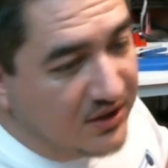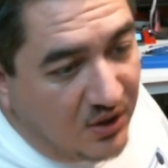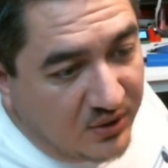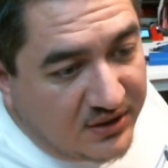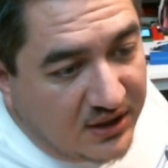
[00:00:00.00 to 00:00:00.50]
the
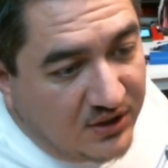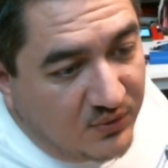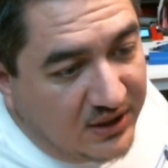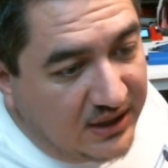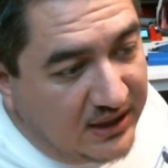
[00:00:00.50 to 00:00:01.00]
only thing you
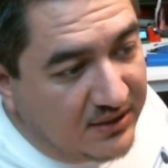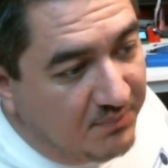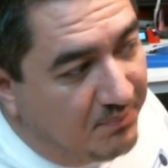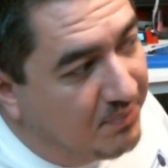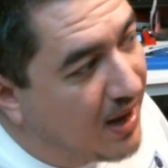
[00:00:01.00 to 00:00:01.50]
would need to
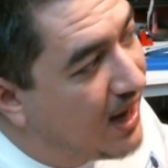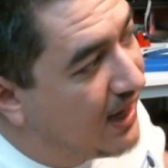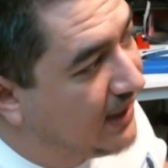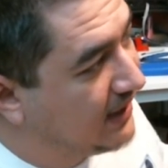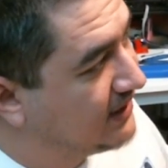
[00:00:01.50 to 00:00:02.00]

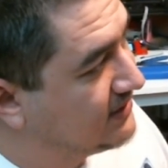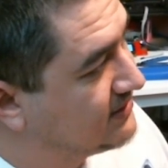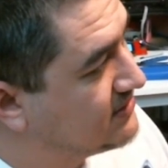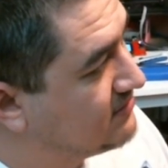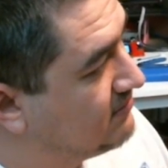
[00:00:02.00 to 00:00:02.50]
buy
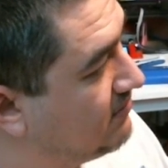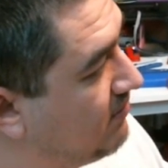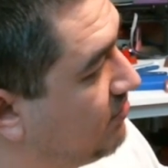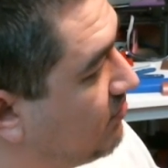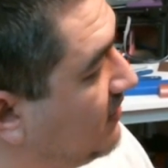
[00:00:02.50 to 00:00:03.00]
is
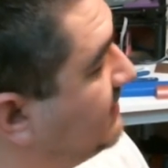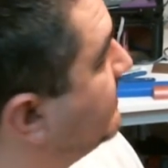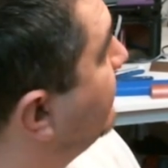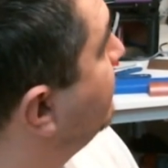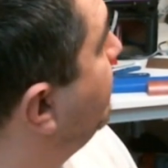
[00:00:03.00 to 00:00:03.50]
3
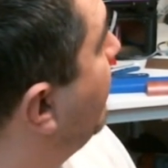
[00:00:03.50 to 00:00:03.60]
sets of